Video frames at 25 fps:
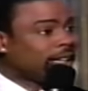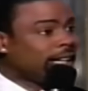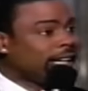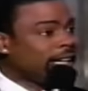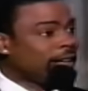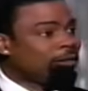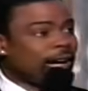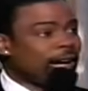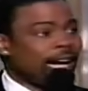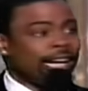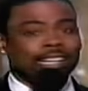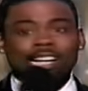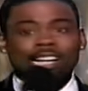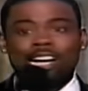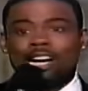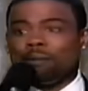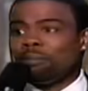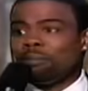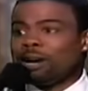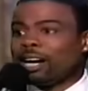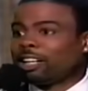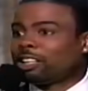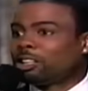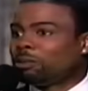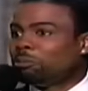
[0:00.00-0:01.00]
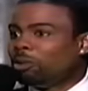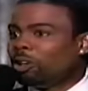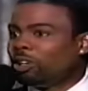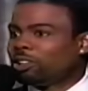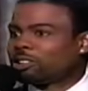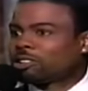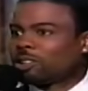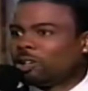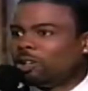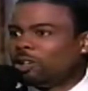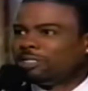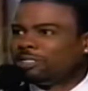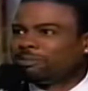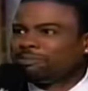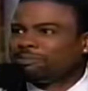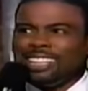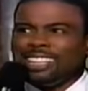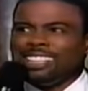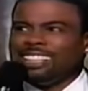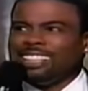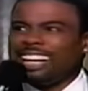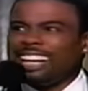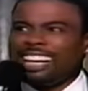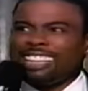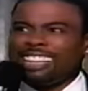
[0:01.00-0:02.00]
Right now, Michael Moore's going,
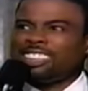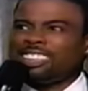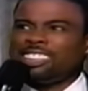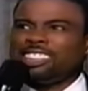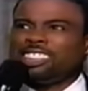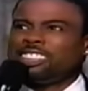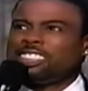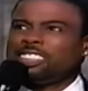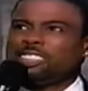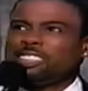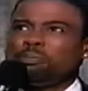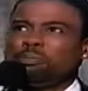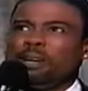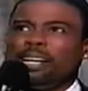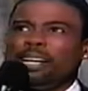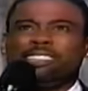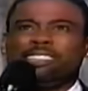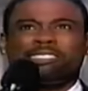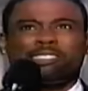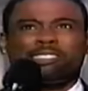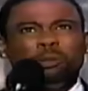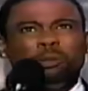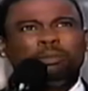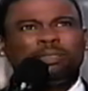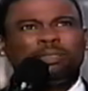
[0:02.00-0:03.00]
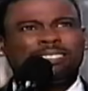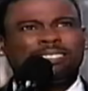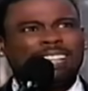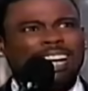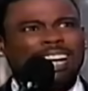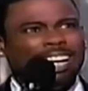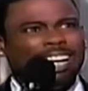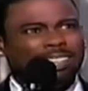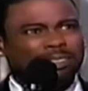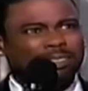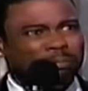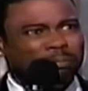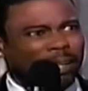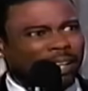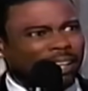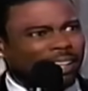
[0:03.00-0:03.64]
I should have just made Super Size Me.